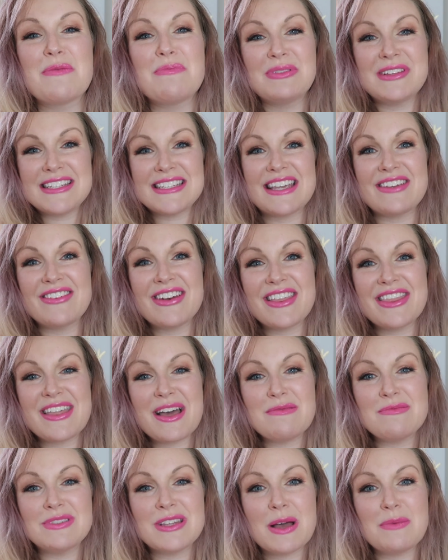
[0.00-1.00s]
Please give it a
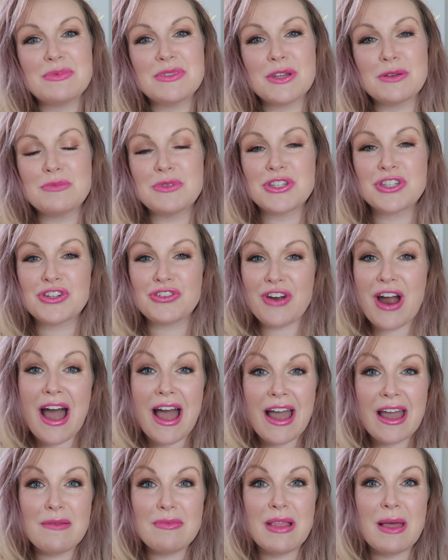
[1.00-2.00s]
thumbs up,
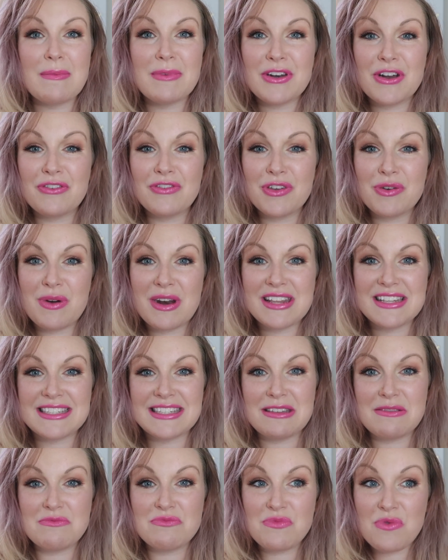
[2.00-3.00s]
subscribe, let me know if you want to
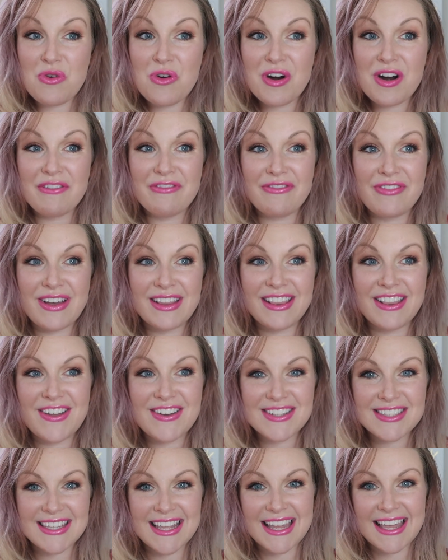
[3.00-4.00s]
see more fun
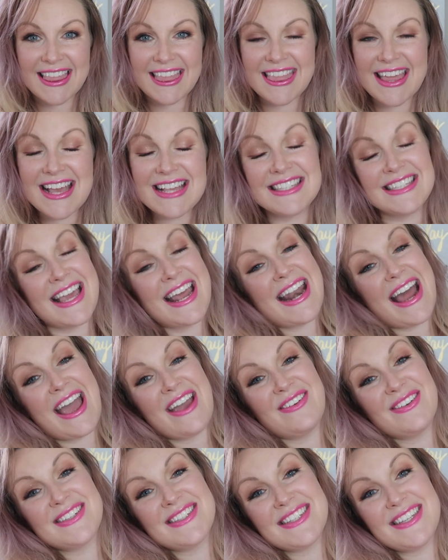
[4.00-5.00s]
looks like this, and I
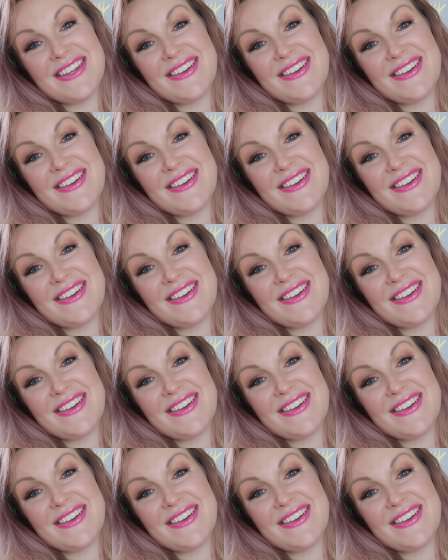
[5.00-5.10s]
will see